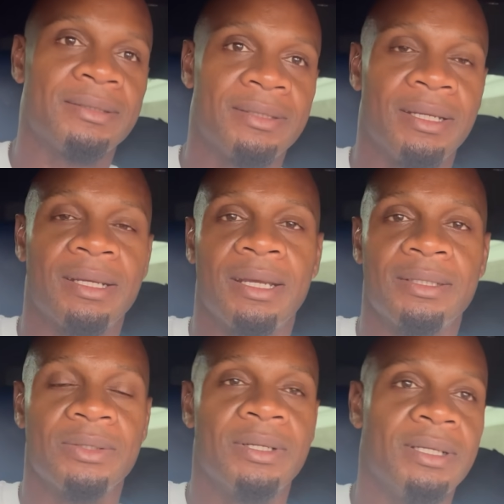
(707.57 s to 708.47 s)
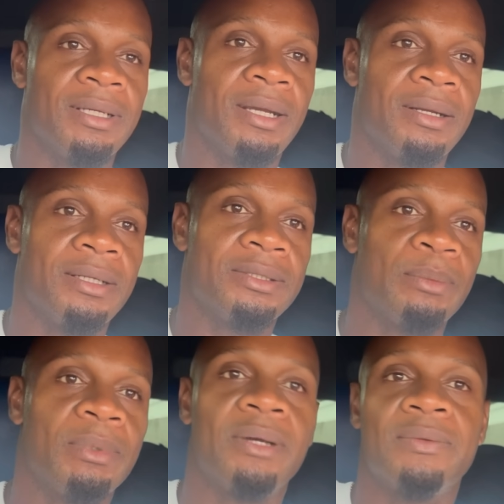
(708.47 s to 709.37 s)
So you guys gonna link her and
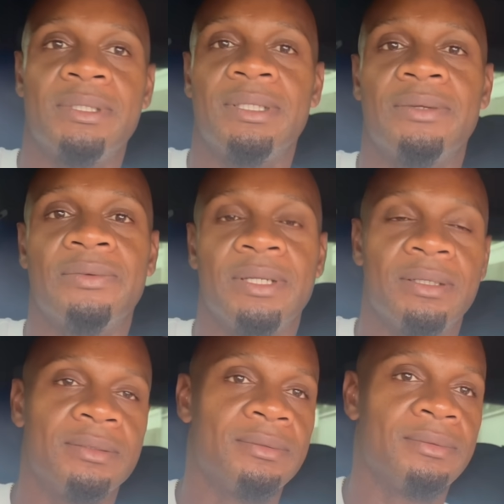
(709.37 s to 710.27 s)
drop off this gift, you know.